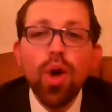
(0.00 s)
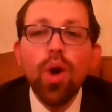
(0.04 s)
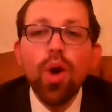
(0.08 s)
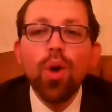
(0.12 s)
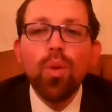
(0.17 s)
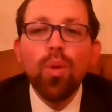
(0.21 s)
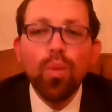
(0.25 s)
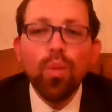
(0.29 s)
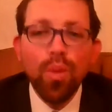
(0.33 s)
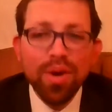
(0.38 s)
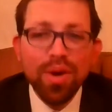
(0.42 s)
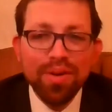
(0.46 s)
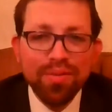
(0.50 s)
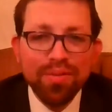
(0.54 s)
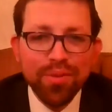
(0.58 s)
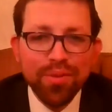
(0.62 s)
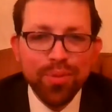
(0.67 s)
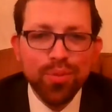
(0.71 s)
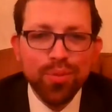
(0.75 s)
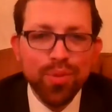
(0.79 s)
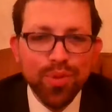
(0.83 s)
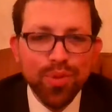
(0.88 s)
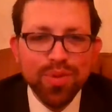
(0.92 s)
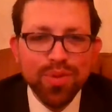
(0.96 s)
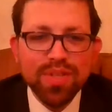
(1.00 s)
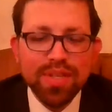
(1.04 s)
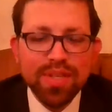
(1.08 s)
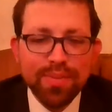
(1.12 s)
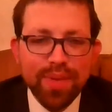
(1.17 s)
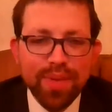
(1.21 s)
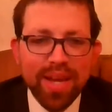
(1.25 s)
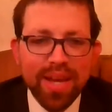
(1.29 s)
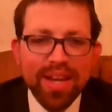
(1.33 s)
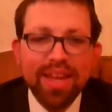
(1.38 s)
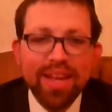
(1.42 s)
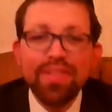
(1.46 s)
One of the rules he
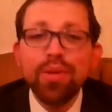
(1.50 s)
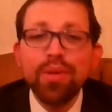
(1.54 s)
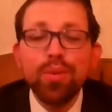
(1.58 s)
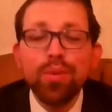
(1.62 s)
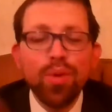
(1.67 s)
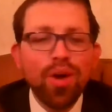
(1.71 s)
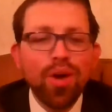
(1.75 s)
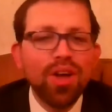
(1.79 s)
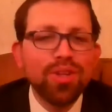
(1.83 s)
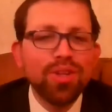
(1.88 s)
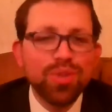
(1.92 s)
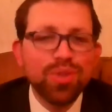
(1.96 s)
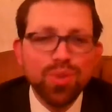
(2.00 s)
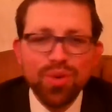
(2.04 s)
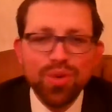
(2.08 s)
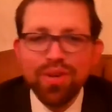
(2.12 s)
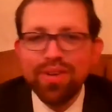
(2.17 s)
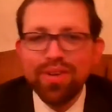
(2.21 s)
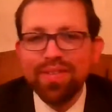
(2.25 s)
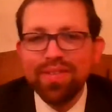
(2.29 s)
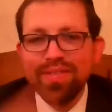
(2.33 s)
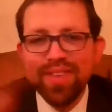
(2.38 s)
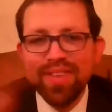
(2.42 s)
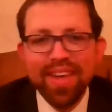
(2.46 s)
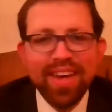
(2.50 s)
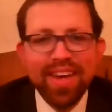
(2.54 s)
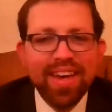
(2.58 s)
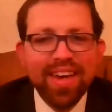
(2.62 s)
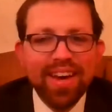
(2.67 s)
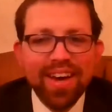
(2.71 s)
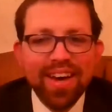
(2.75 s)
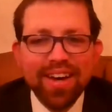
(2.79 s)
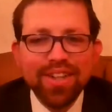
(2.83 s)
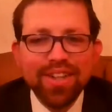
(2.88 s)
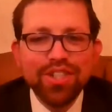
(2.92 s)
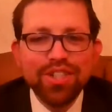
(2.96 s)
made, and they were all sort of
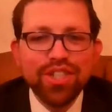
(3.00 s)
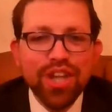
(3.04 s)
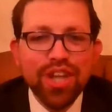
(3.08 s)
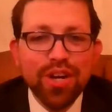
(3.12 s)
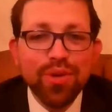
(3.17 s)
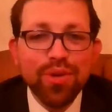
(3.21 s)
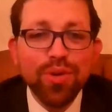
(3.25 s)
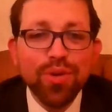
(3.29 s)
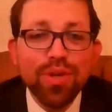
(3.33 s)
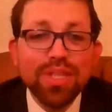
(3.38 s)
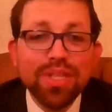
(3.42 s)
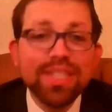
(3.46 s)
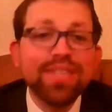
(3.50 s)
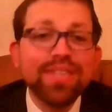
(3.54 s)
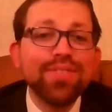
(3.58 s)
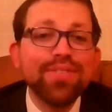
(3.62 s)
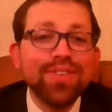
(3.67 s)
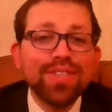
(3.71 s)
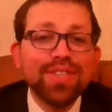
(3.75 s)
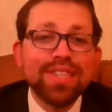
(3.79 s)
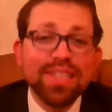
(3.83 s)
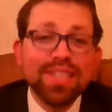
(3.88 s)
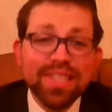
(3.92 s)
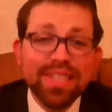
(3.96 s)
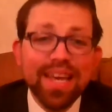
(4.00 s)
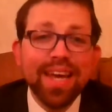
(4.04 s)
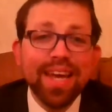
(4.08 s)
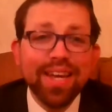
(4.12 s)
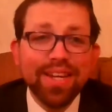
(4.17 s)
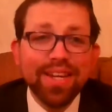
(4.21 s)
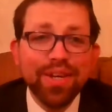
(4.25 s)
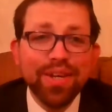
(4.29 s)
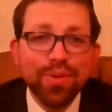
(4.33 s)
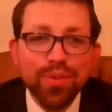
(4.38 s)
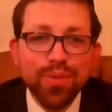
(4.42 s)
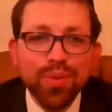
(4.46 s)
general civil
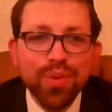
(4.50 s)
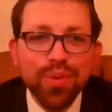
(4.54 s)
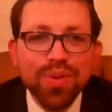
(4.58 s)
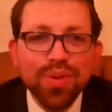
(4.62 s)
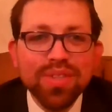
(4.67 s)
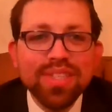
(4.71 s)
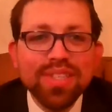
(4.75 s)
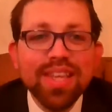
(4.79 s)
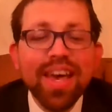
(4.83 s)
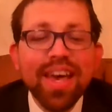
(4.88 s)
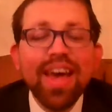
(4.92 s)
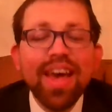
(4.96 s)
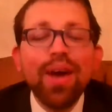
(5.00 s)
society rules,